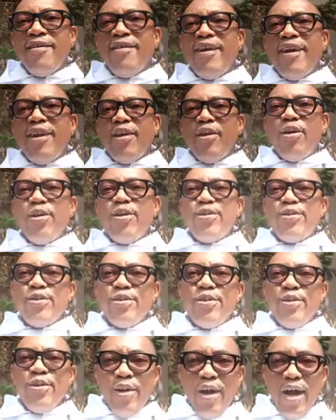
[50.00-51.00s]

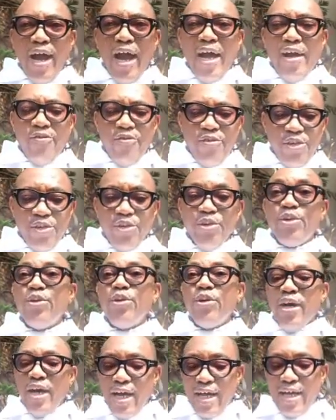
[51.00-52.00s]
Hello, have
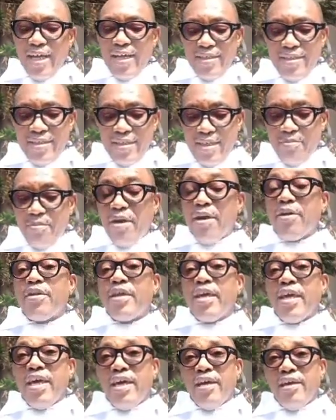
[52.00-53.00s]
you heard about
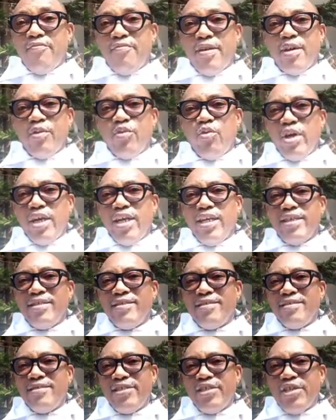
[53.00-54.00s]
the ever
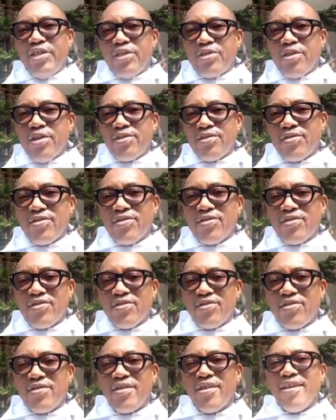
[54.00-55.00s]
willing
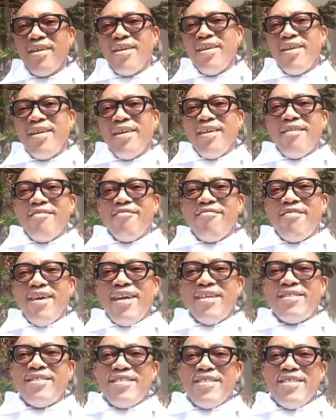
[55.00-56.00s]
Jesus?
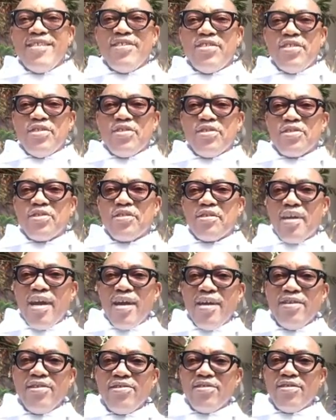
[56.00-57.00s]
That is Jesus
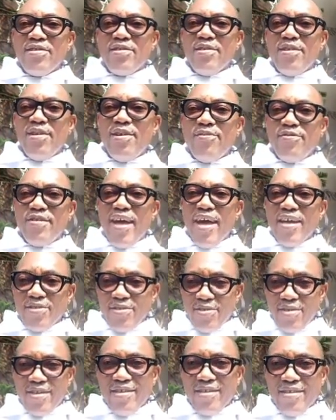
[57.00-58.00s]
Christ of
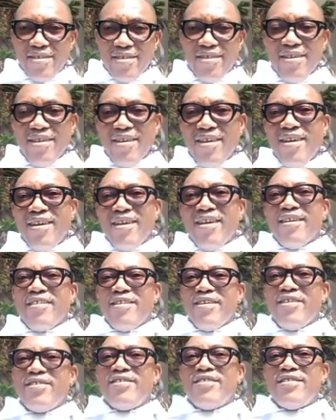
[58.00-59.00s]
Nazareth.
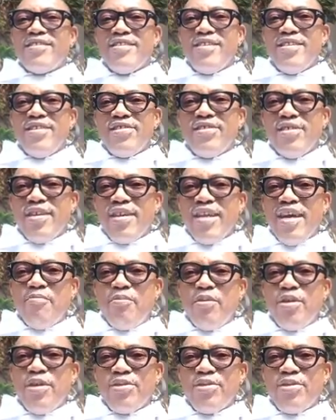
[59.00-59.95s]
This is your Life-Buoy